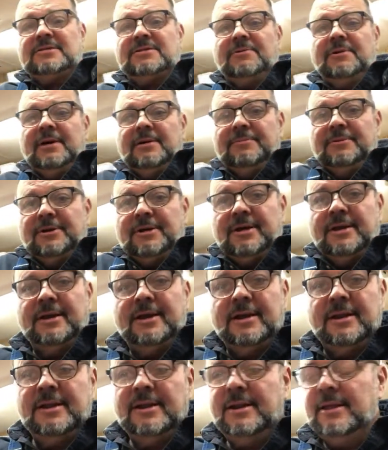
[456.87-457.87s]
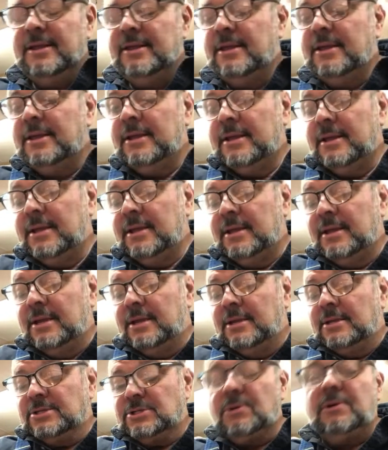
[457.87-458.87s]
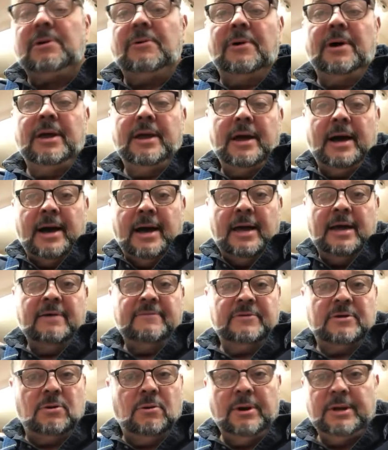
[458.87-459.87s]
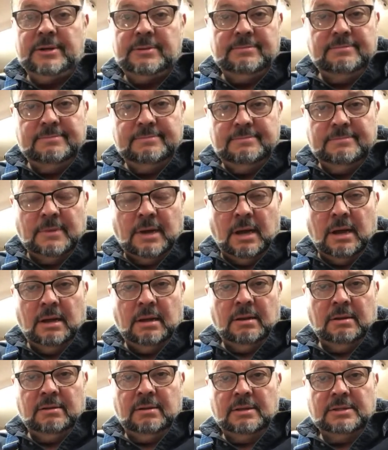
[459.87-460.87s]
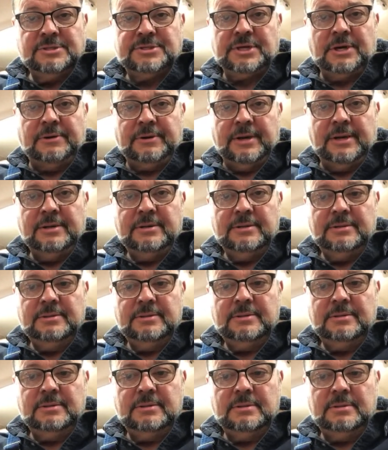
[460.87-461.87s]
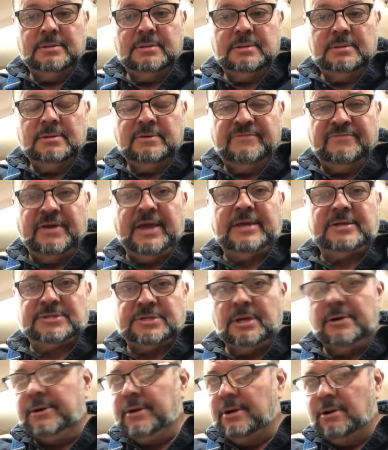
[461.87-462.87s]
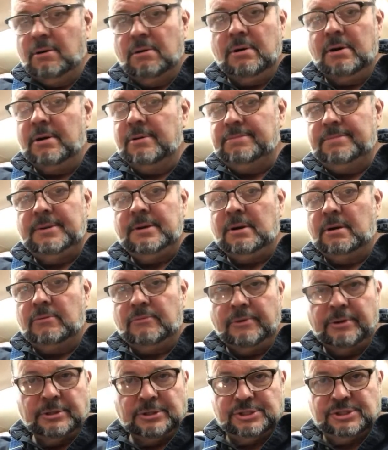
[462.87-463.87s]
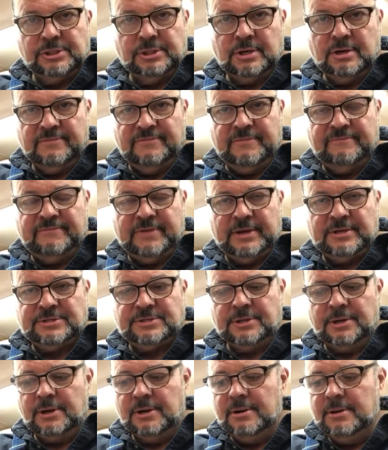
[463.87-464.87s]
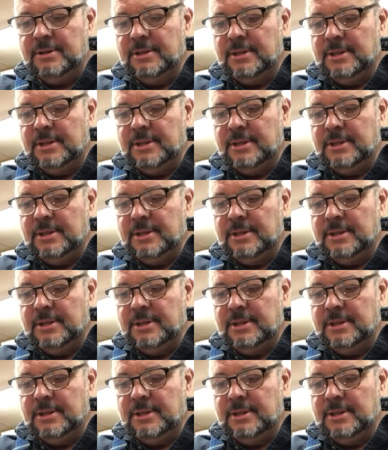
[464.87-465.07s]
the way I'm looking at it. So anyway, I have quit all soda, fake soda or, real sugar, fake sugar.